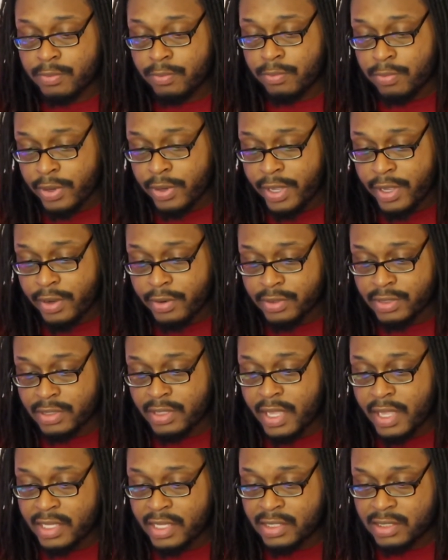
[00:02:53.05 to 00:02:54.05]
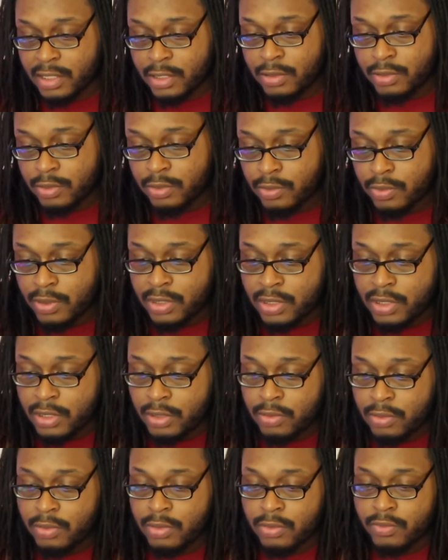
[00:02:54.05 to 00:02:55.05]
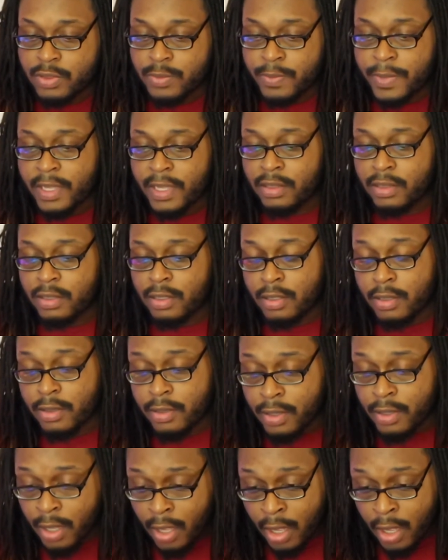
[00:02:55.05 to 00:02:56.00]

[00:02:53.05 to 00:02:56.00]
prayers and asks that you continue to respect their